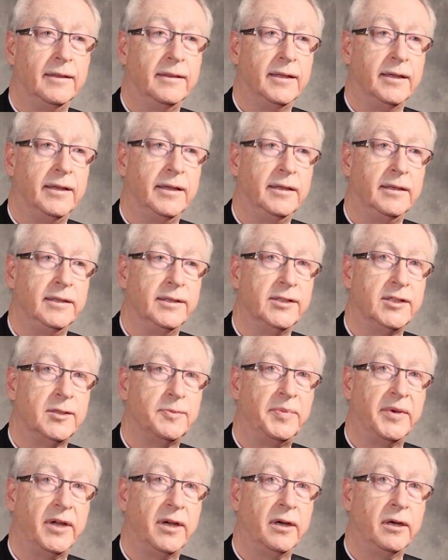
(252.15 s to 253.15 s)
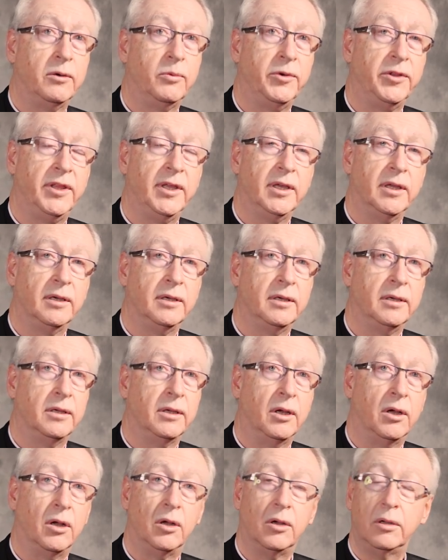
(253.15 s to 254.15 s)
that He'll inspire within
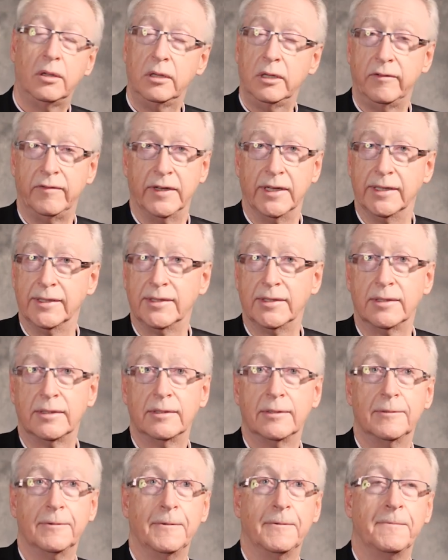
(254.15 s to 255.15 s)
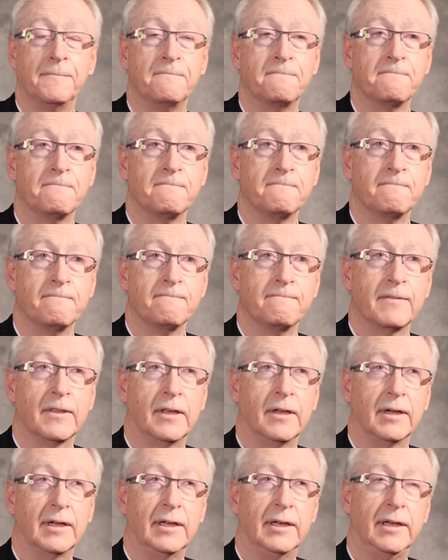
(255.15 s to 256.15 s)
all of us
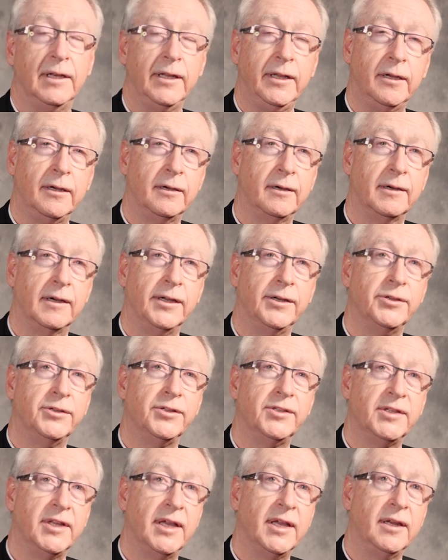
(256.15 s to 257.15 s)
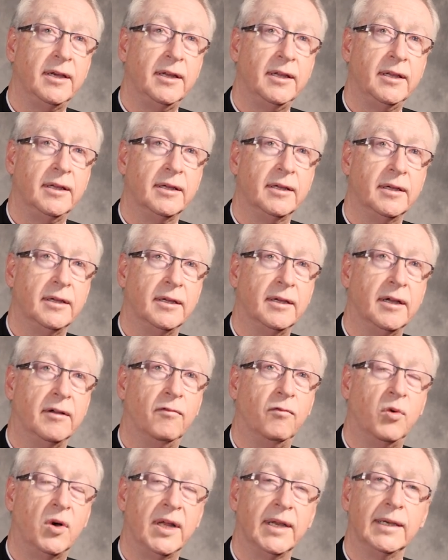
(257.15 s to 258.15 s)
a clear understanding
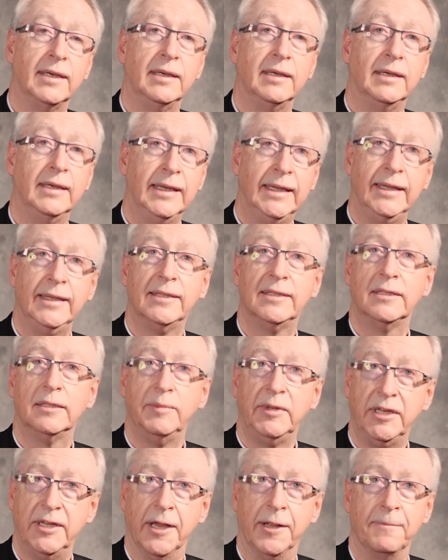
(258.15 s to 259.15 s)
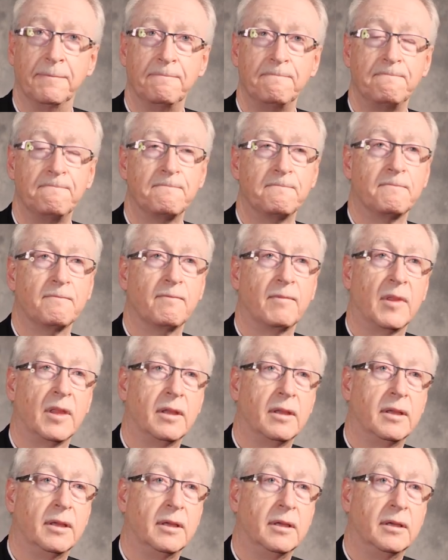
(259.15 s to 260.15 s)
of what needs to be done,
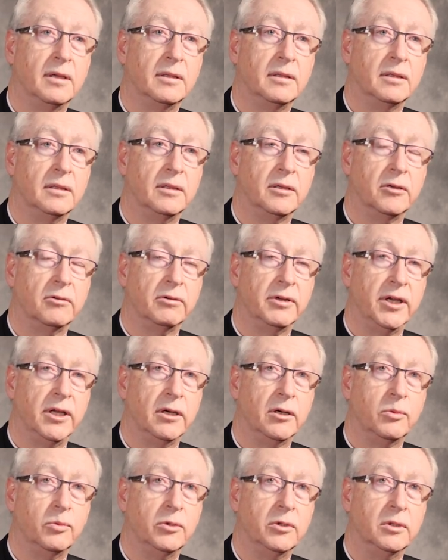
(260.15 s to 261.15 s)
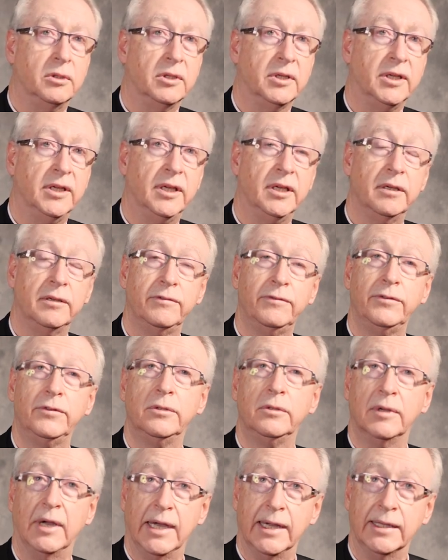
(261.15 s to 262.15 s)
that the Creator will give
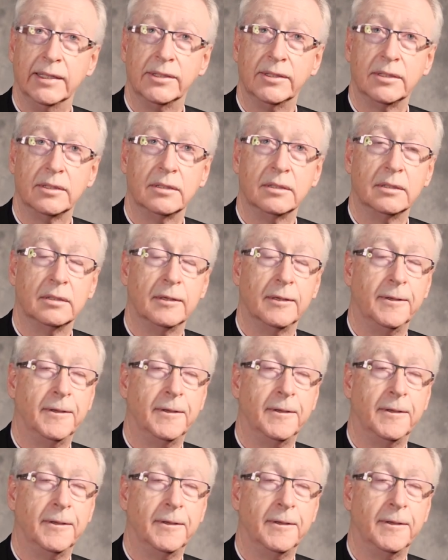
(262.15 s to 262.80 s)
to us